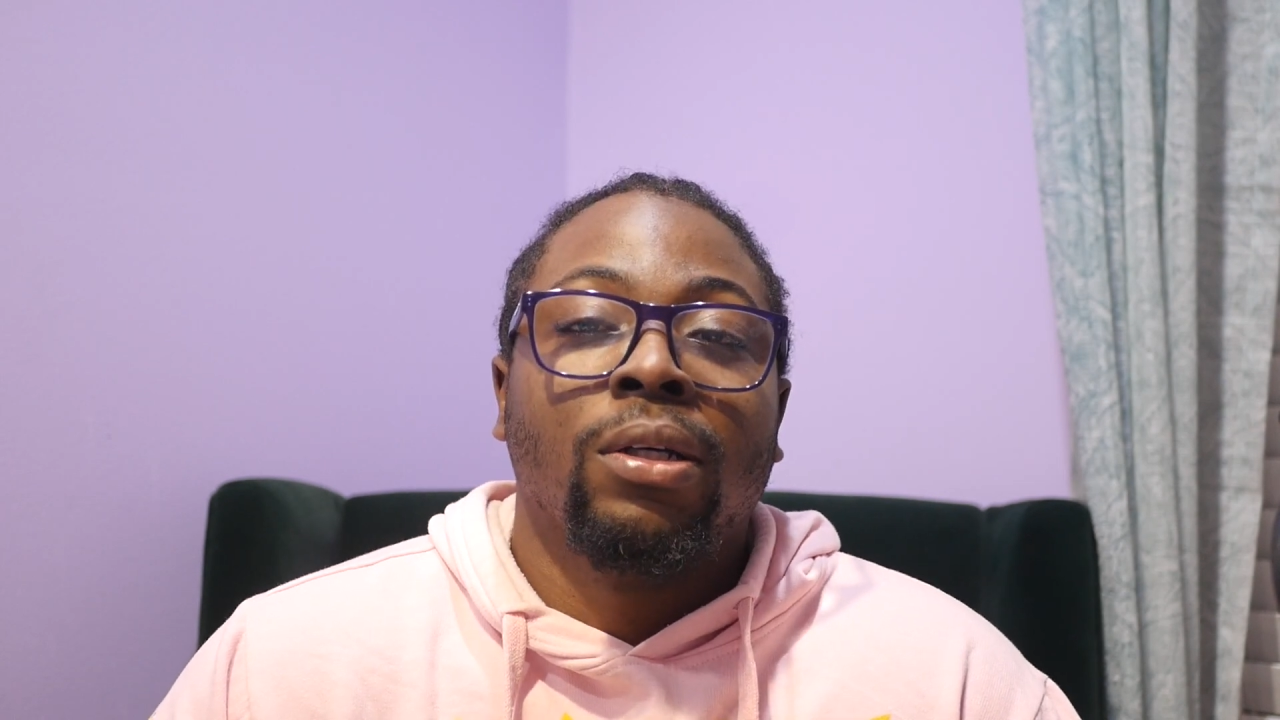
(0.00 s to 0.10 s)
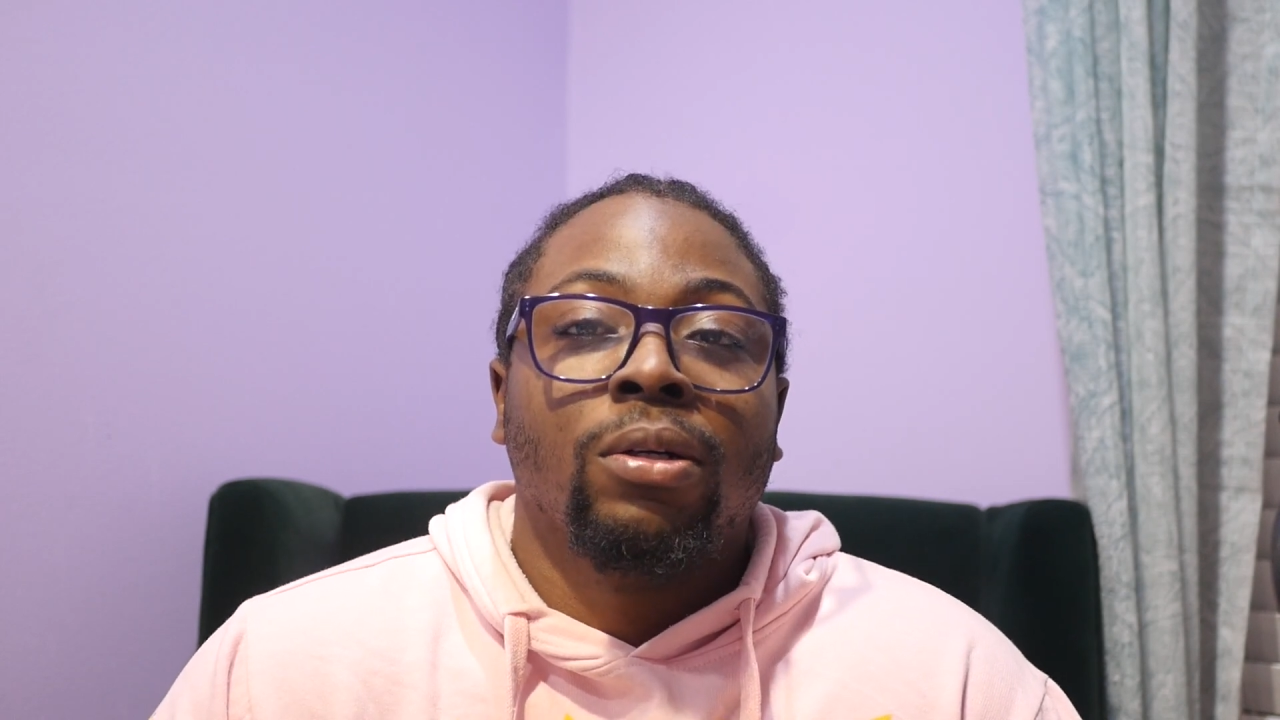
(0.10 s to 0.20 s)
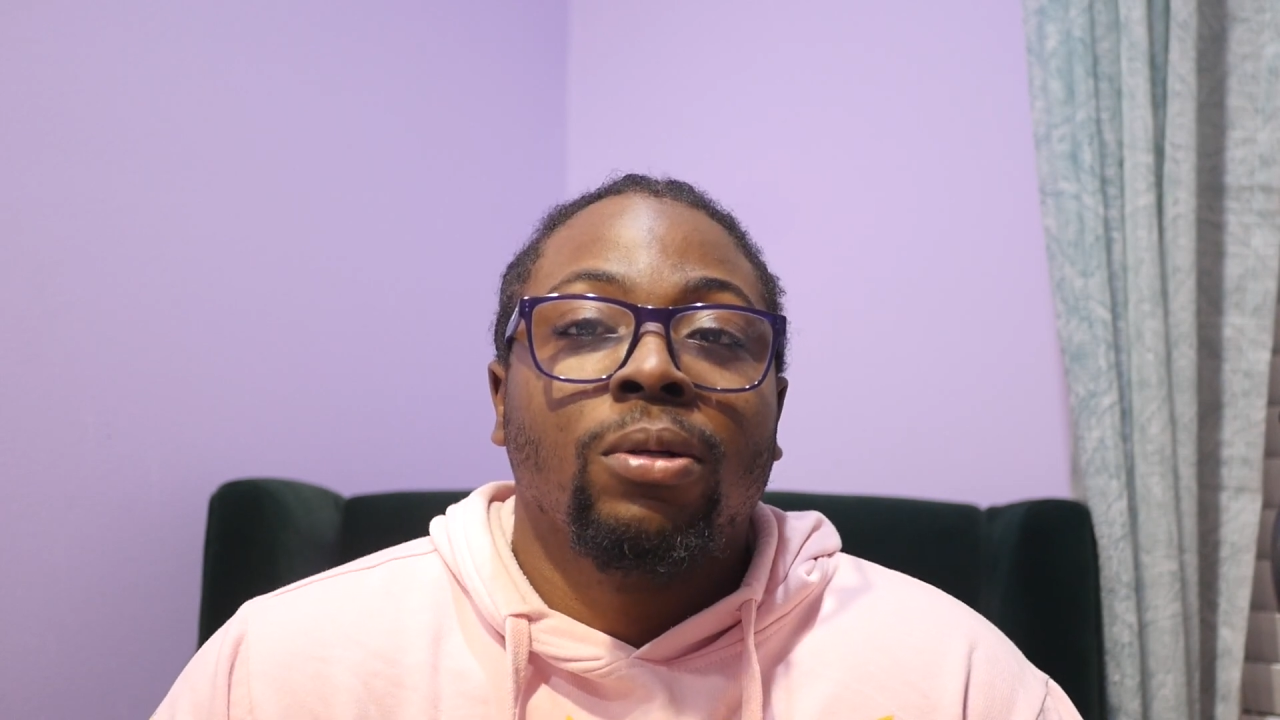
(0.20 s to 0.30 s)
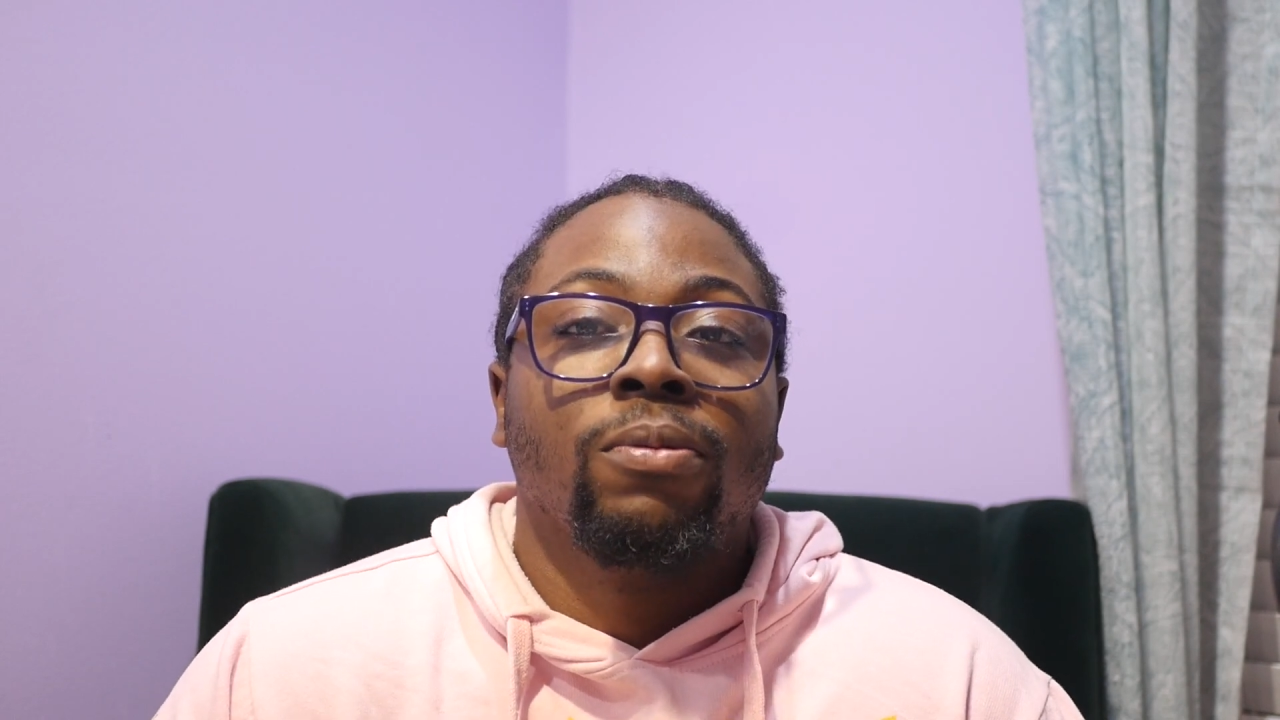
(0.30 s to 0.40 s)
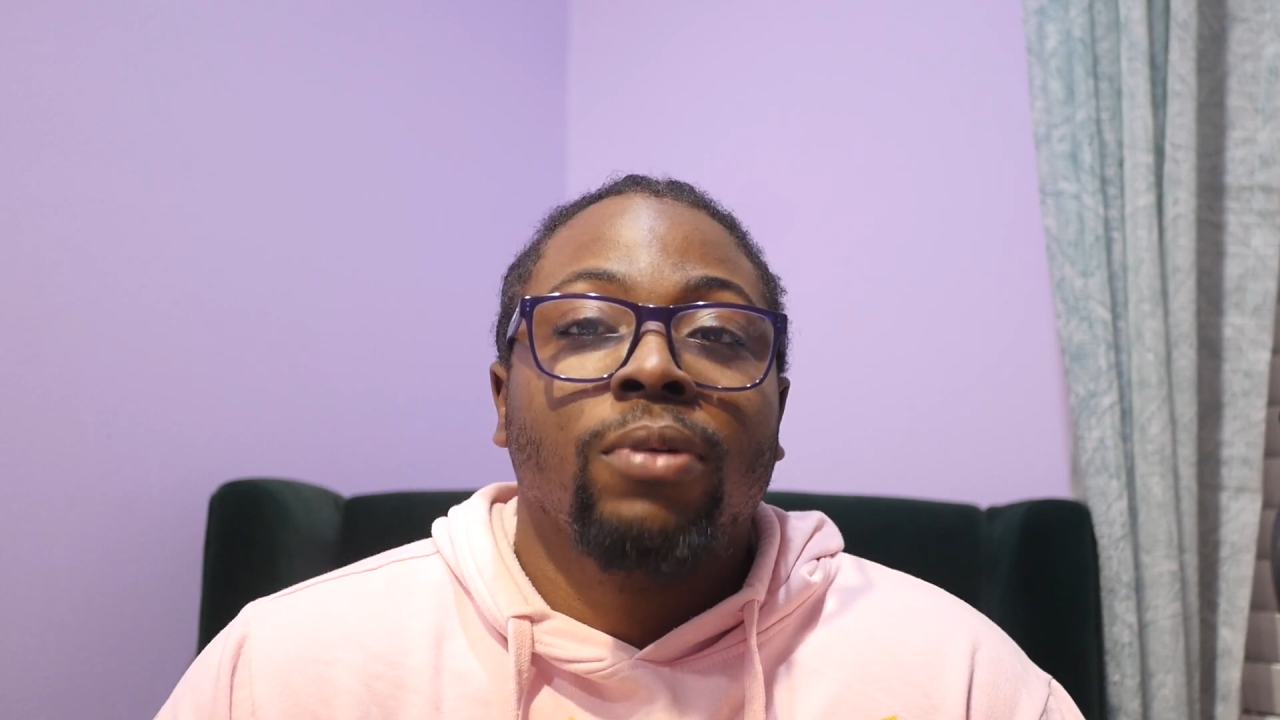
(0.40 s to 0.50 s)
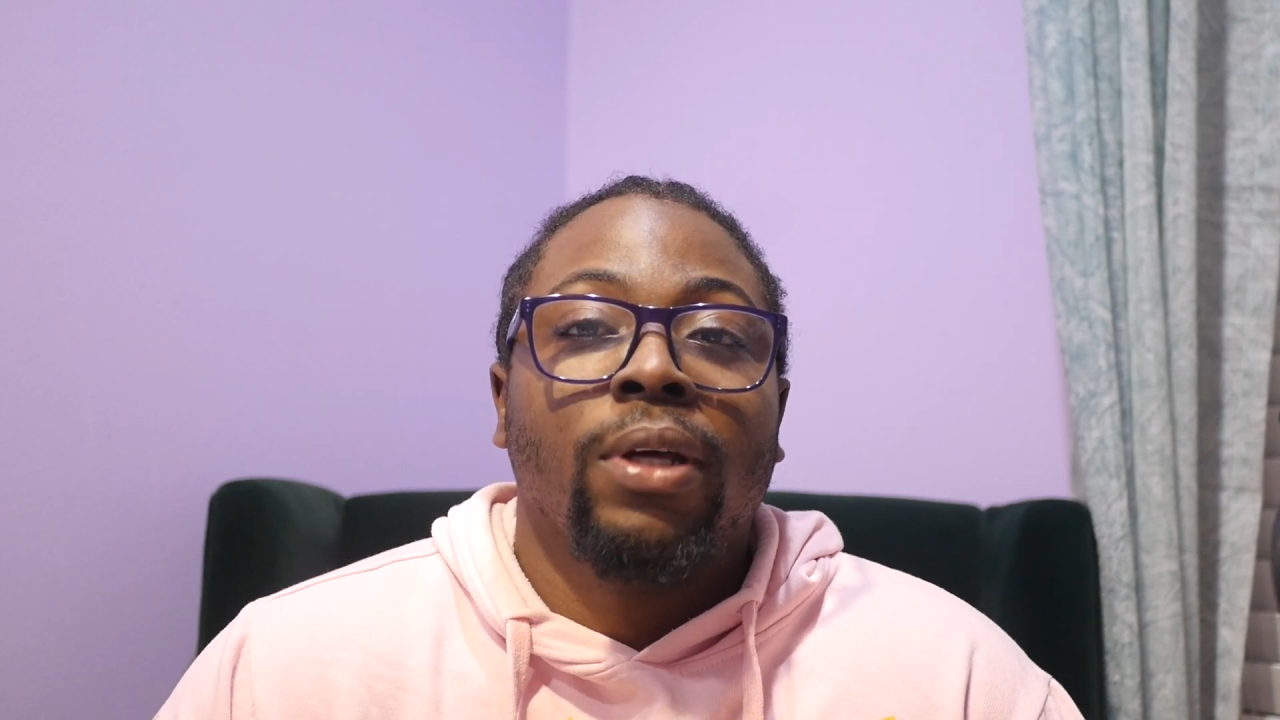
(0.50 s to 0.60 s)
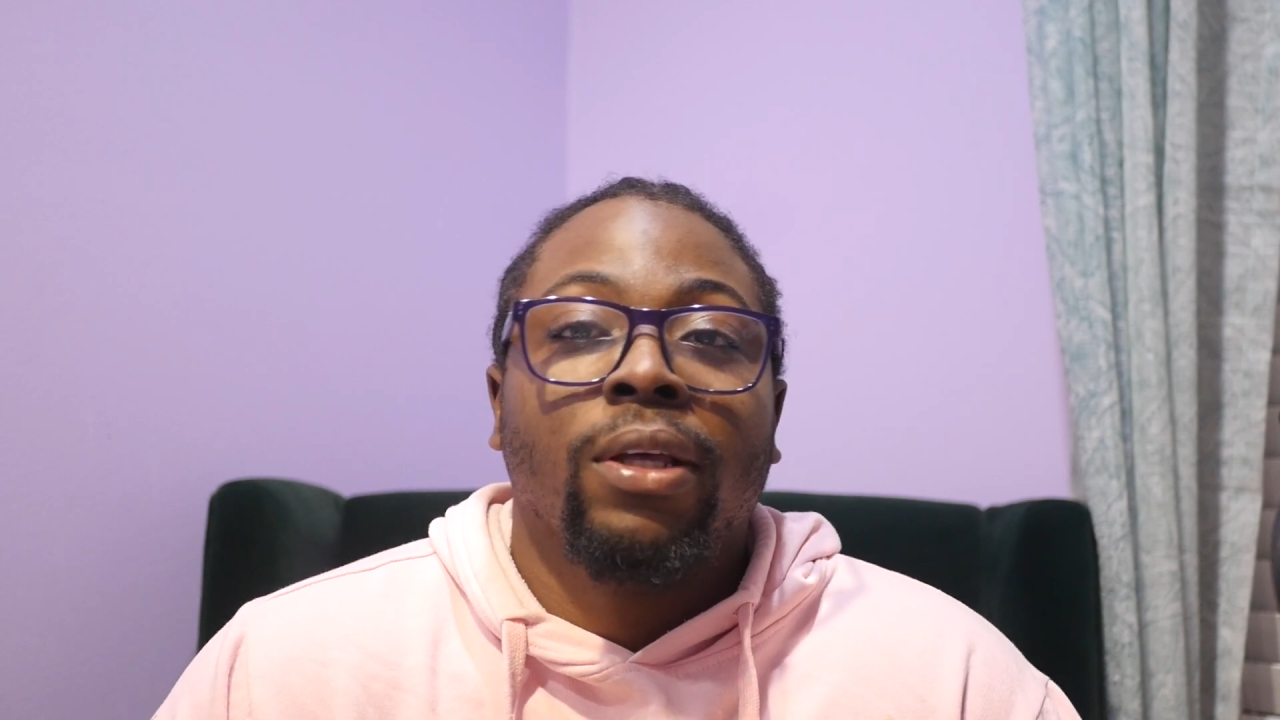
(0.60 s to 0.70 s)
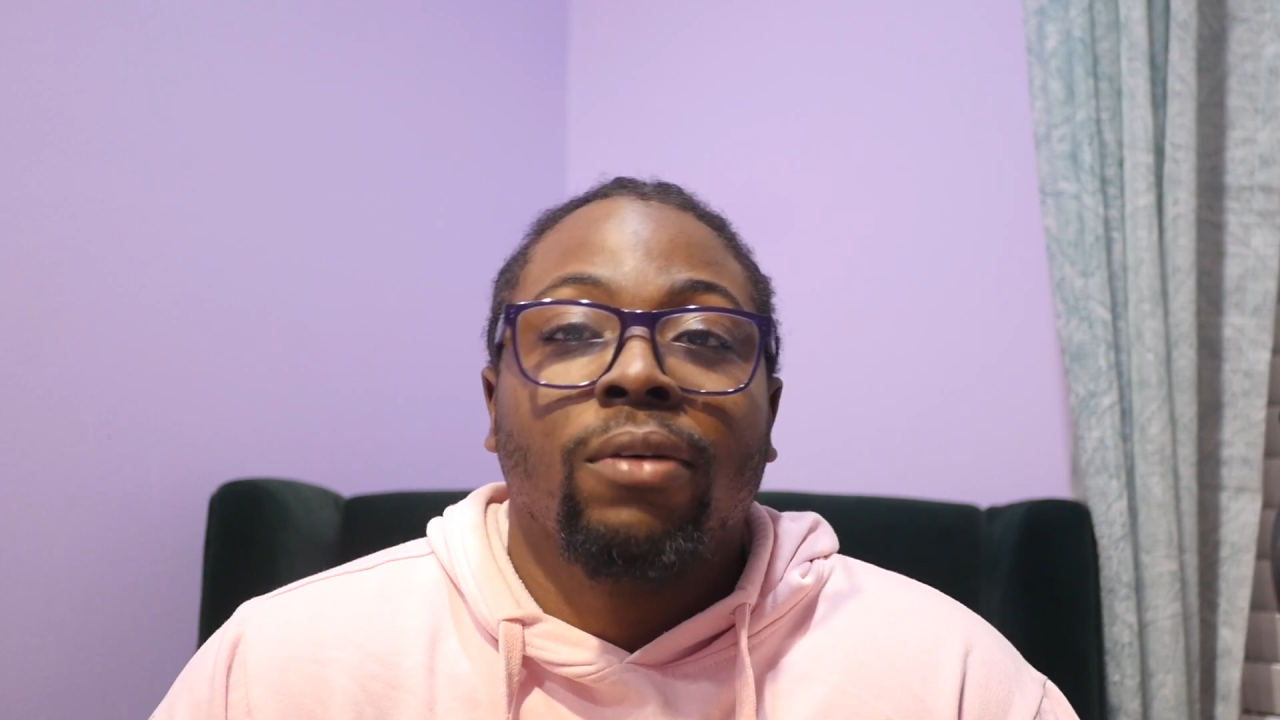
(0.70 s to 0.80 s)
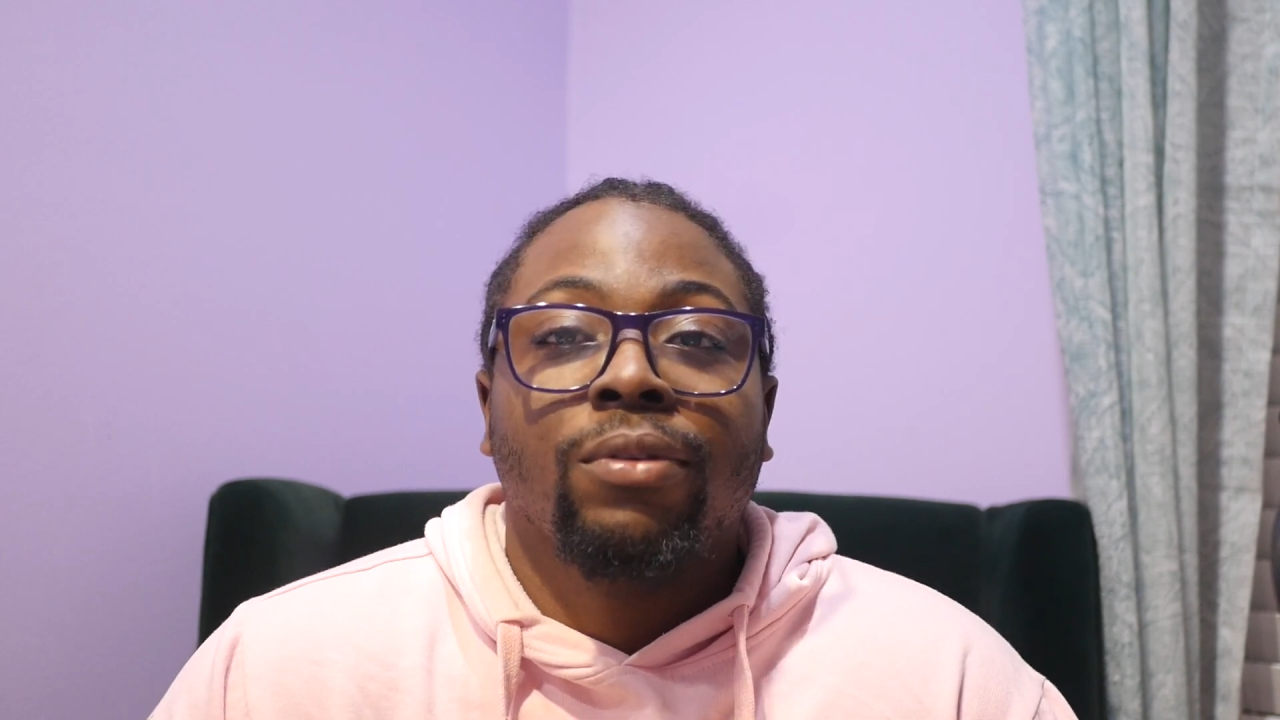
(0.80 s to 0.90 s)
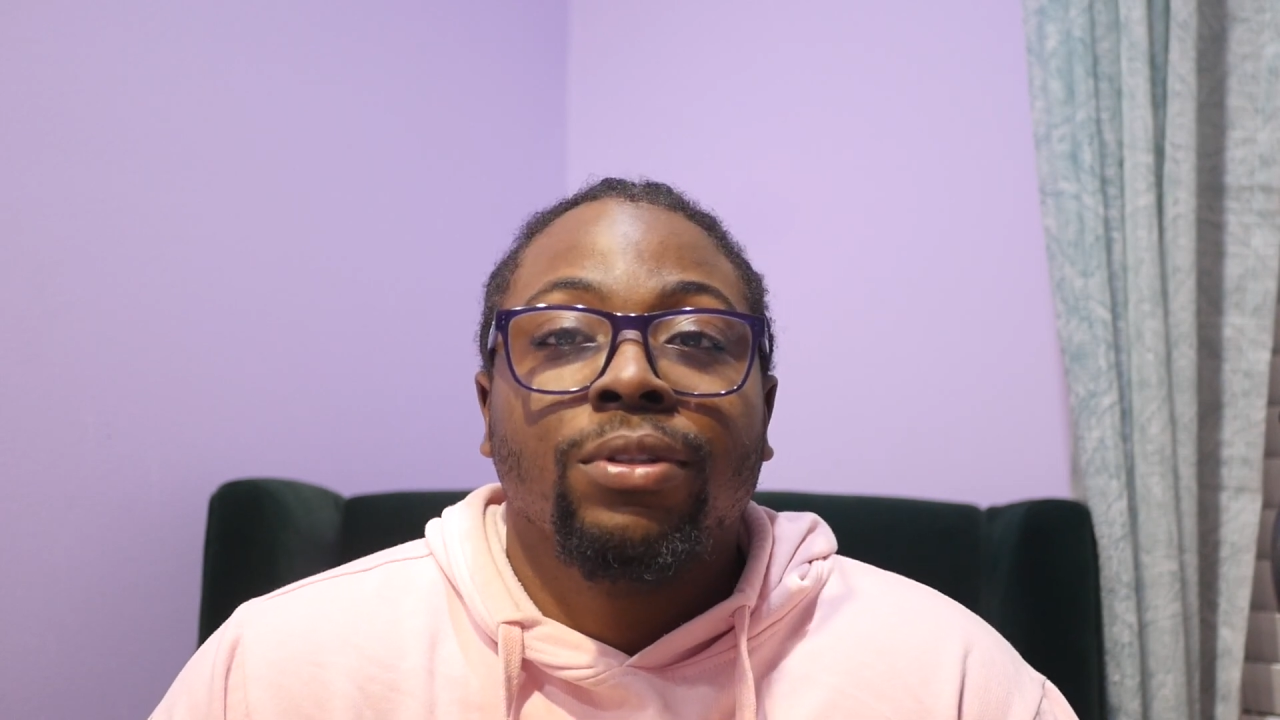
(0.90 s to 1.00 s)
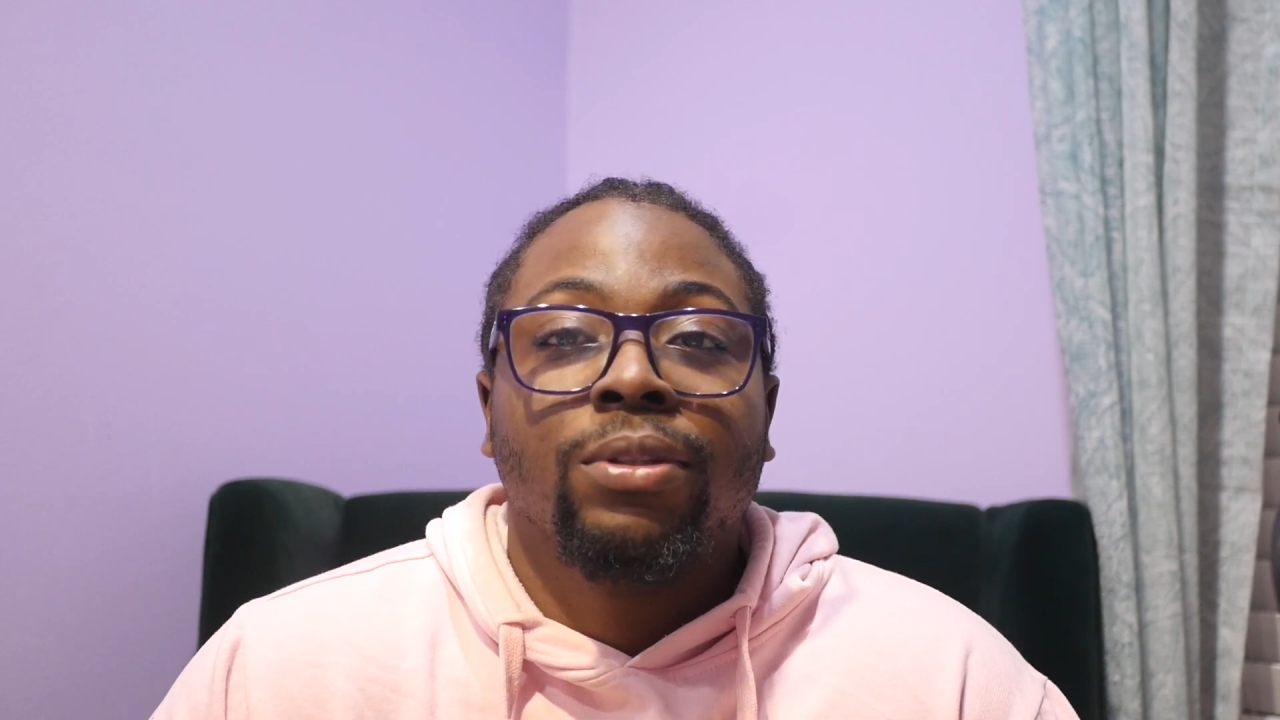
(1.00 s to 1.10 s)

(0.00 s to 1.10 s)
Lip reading: hopefully I gave you